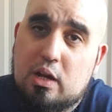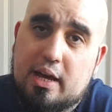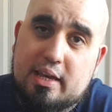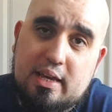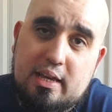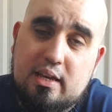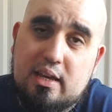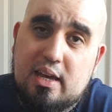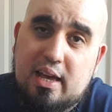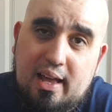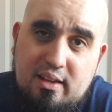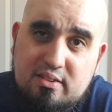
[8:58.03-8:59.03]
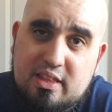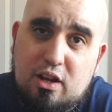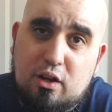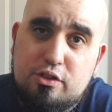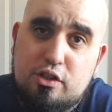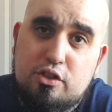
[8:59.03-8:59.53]
Like he's still
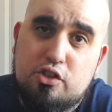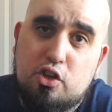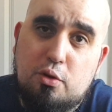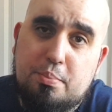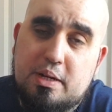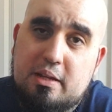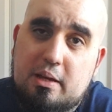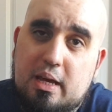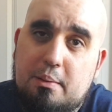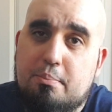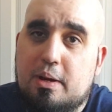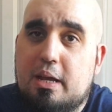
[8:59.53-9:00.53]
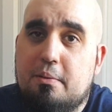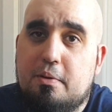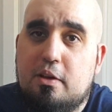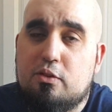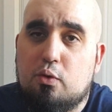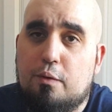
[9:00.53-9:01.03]
on YouTube, but
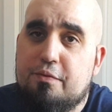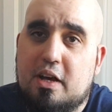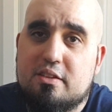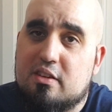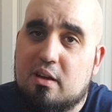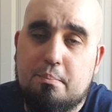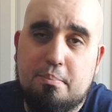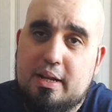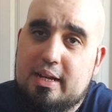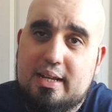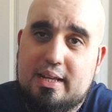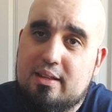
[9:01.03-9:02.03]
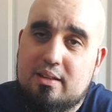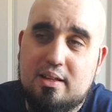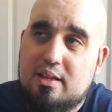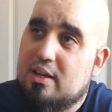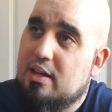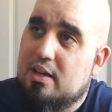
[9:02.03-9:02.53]
he sort of does a completely
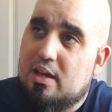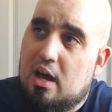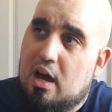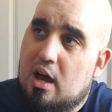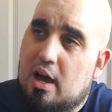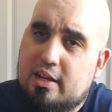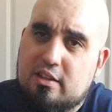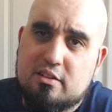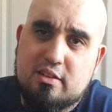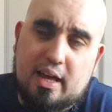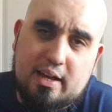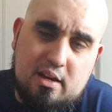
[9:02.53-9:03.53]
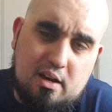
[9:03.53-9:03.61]
he does like